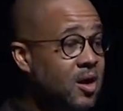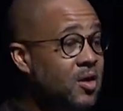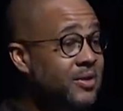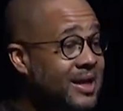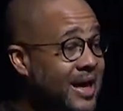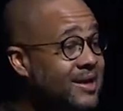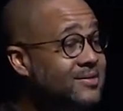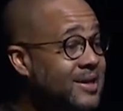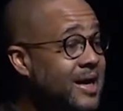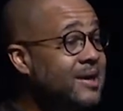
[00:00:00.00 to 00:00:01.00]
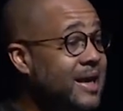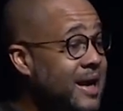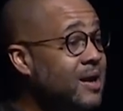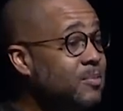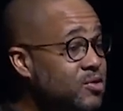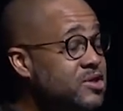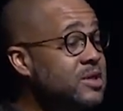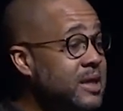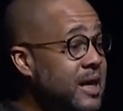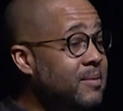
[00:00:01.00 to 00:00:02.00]
On the last night of camp,
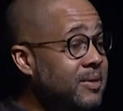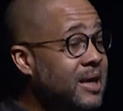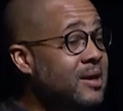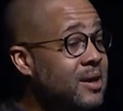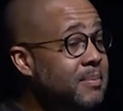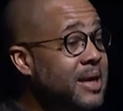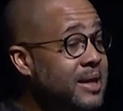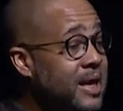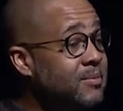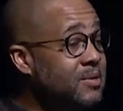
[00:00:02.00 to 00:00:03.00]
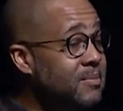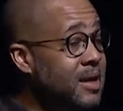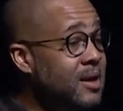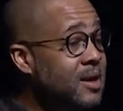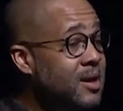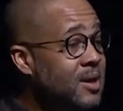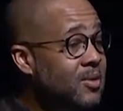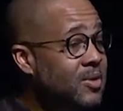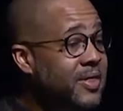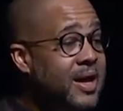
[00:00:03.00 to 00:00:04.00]
Christian camp, that young man came to me
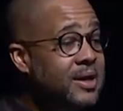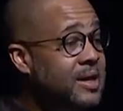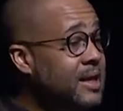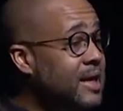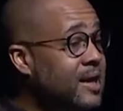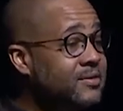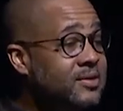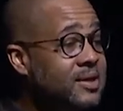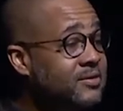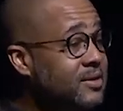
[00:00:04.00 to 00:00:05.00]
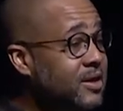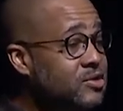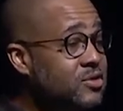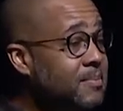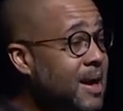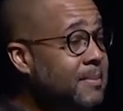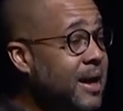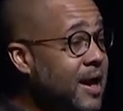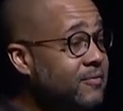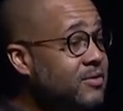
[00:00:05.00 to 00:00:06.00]
without any kind of solicitation on my
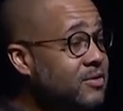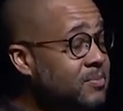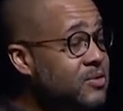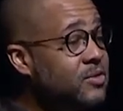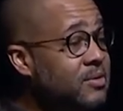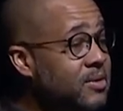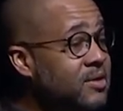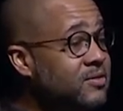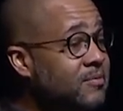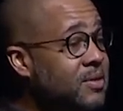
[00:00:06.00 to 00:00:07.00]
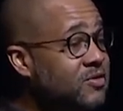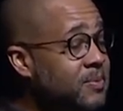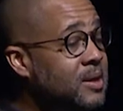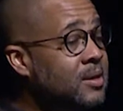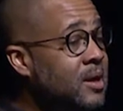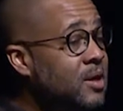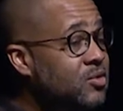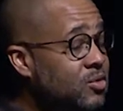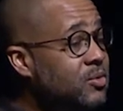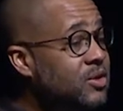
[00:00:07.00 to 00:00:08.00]
behalf. He says, Mr. Loritts, I've been spending
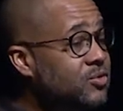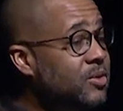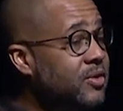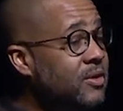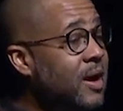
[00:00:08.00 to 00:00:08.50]
2 weeks with you.